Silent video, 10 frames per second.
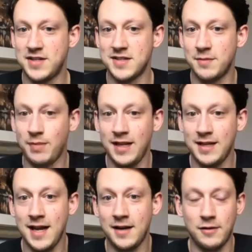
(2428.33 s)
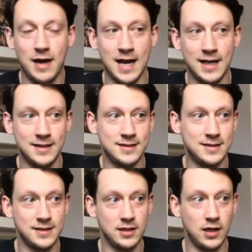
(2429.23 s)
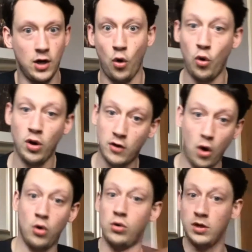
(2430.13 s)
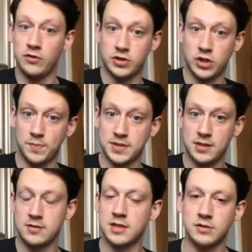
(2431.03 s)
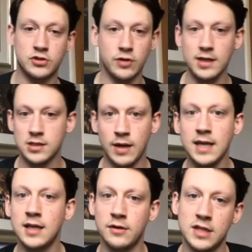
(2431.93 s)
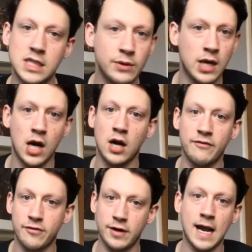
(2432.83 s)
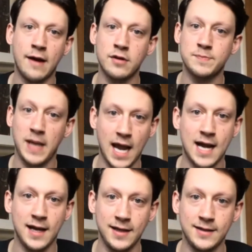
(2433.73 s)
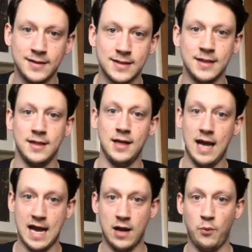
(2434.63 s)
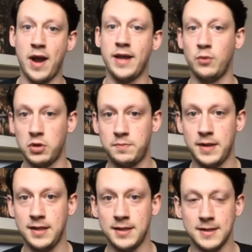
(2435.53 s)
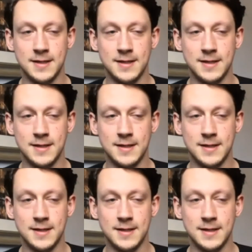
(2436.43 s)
to bleed now, and I've got all the other jobs to do. So straight away, you're 2.5, 3 hours behind where you would be.